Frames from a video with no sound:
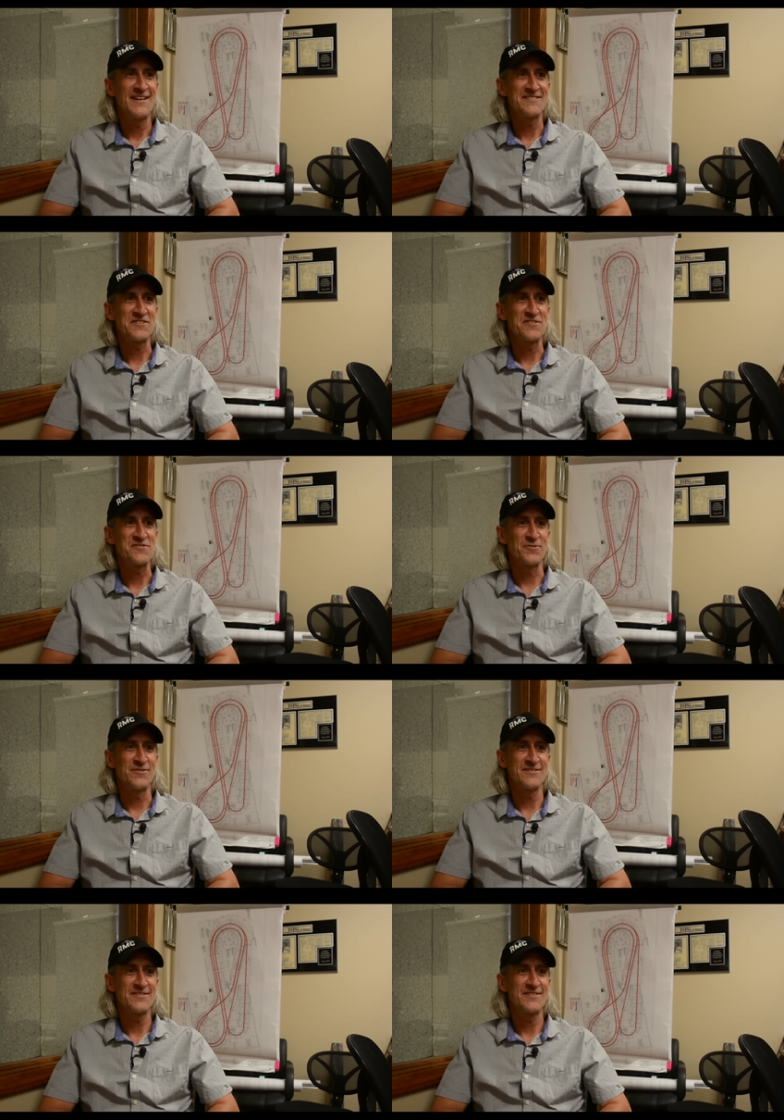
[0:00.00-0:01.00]
as a
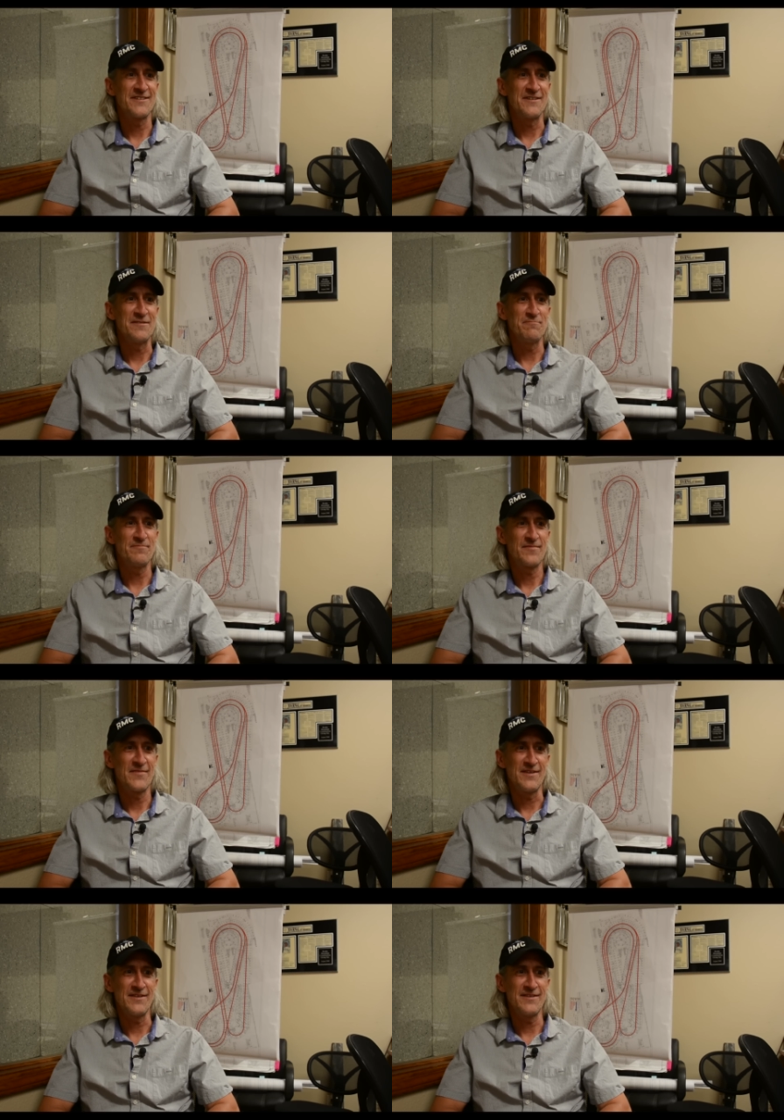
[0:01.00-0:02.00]
consultant, um,
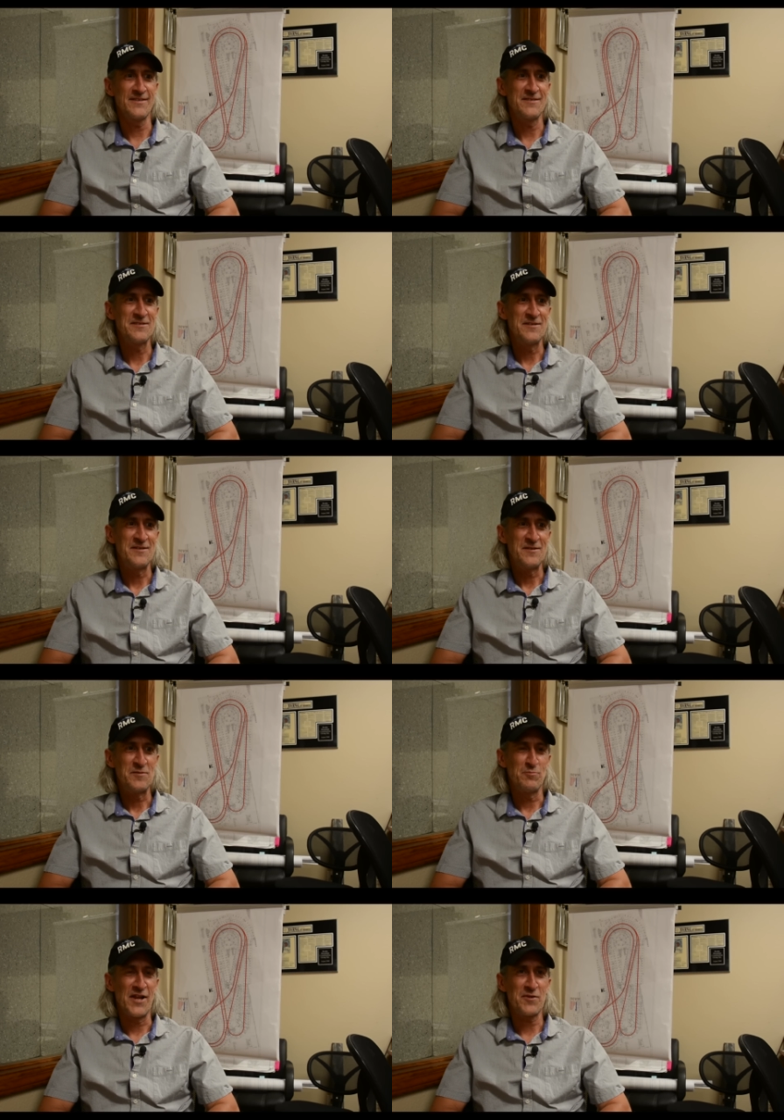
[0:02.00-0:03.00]
the
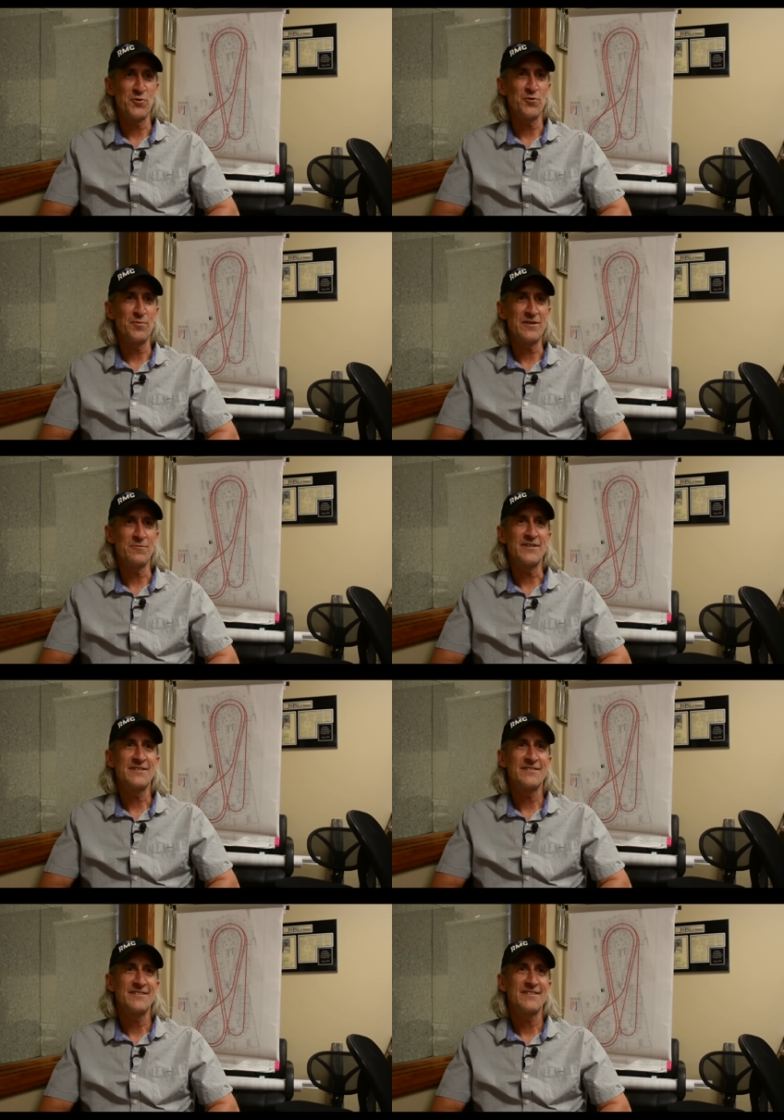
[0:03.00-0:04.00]
Blackpool Big
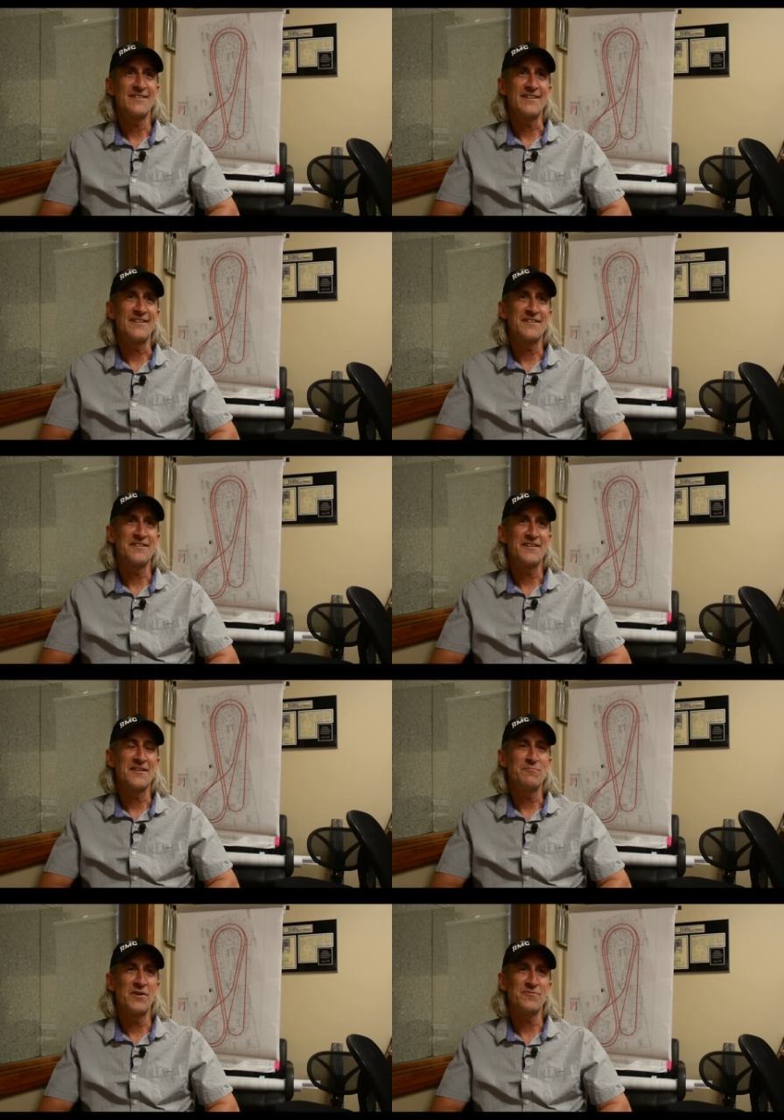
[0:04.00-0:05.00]
One and
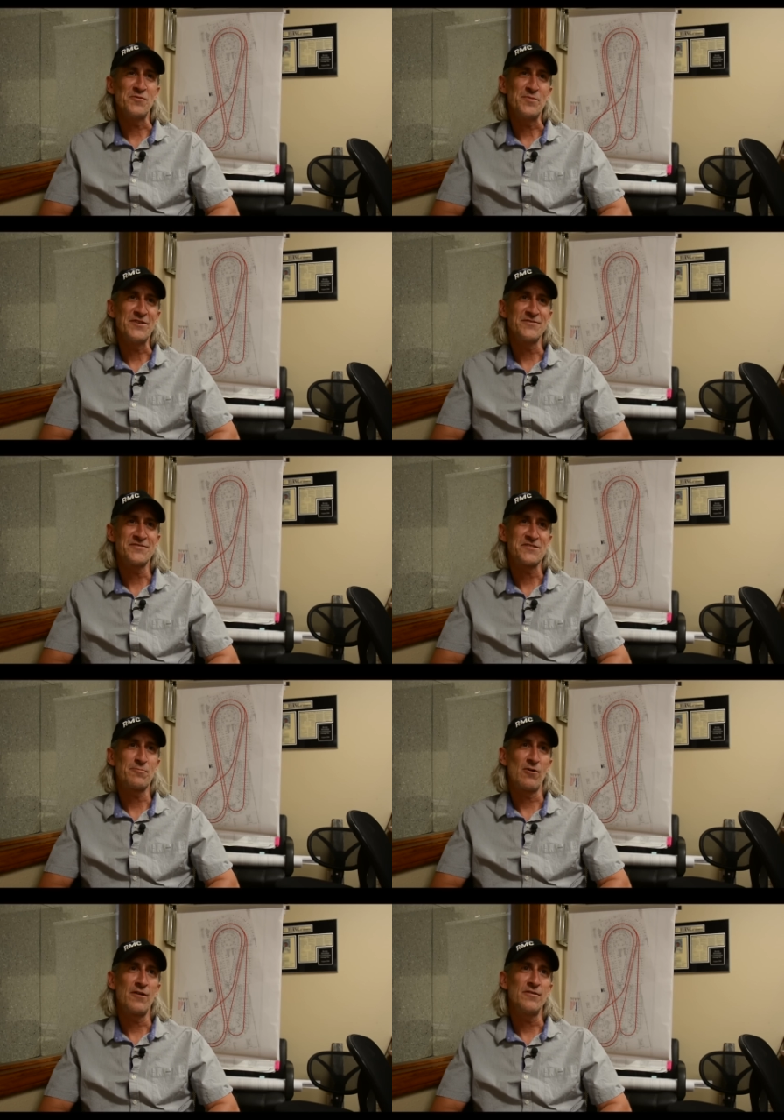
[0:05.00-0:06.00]
uh, Buffalo Bills
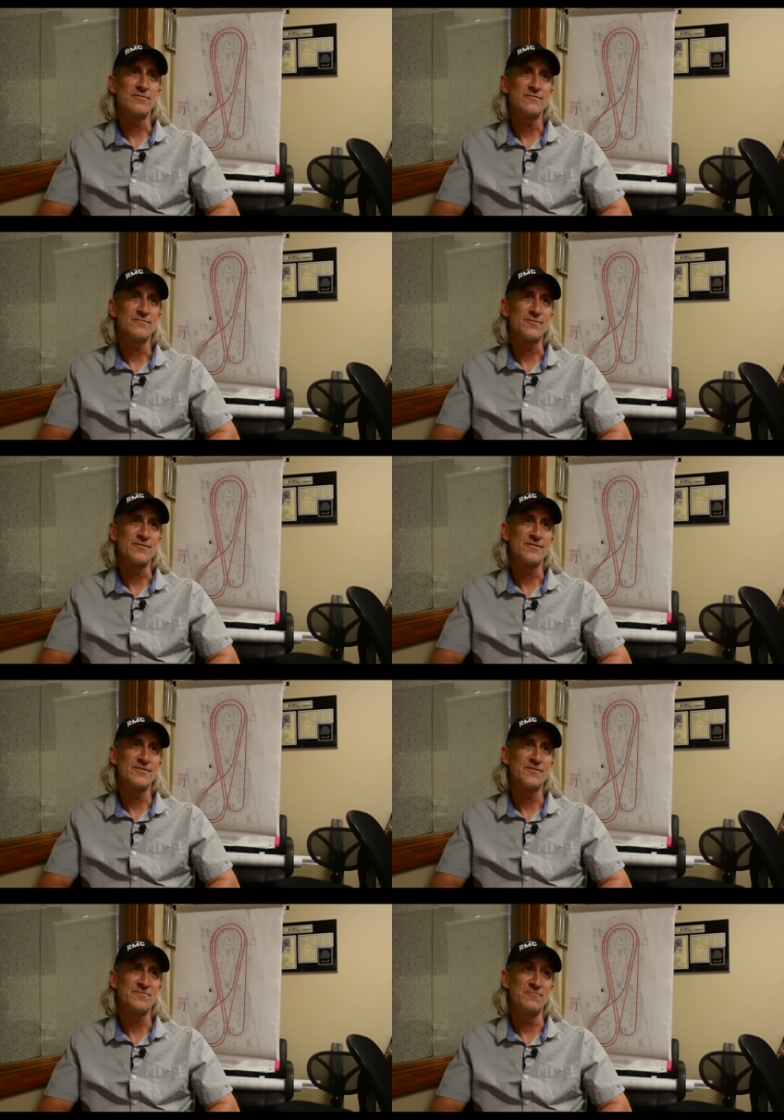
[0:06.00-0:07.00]
Desperado
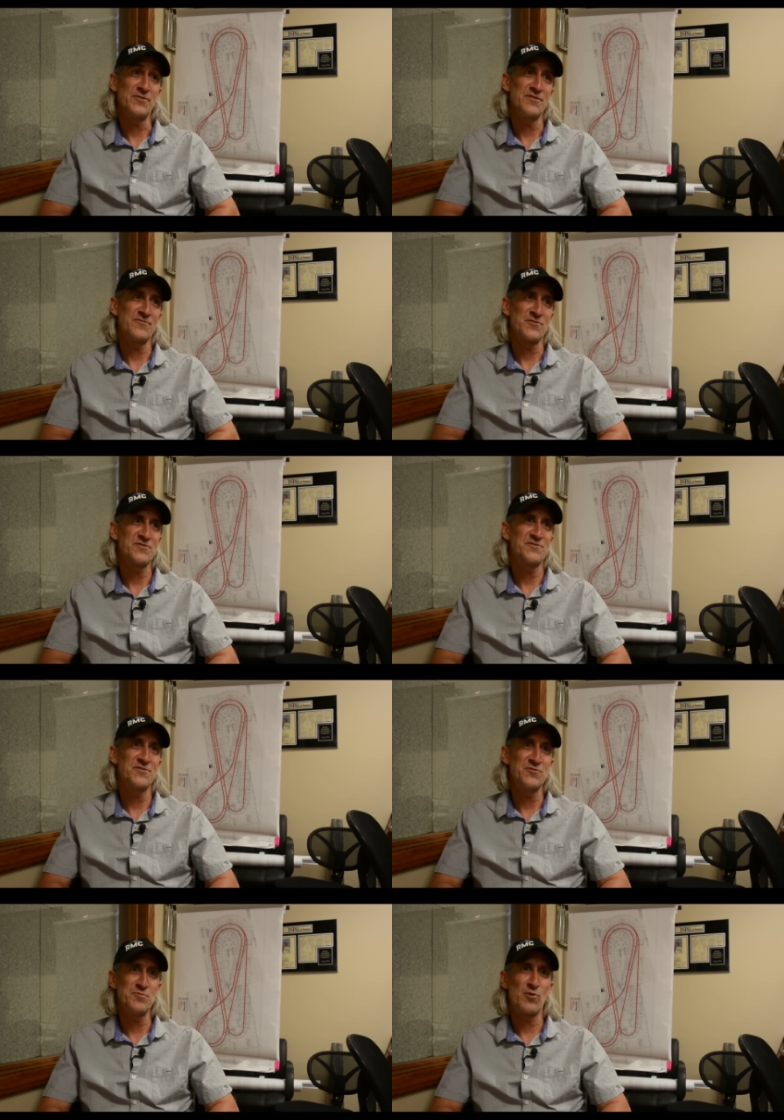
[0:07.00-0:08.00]
were the, really the first
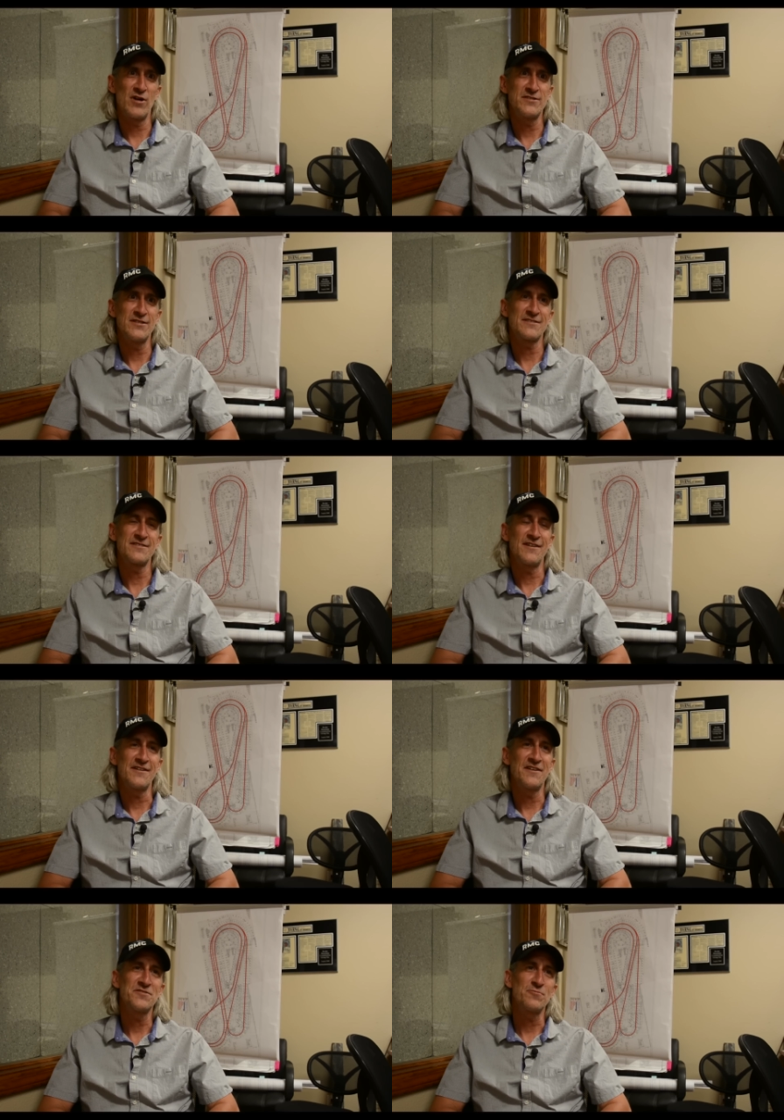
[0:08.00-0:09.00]
two projects that
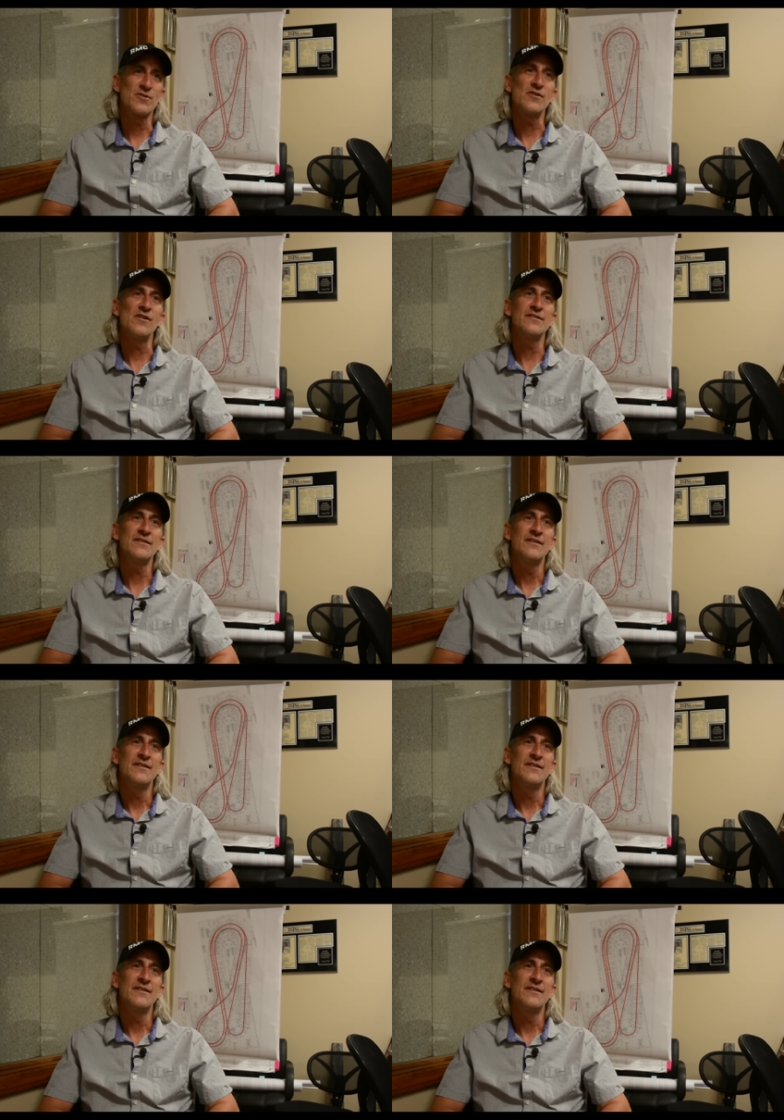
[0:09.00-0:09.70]
I got to work on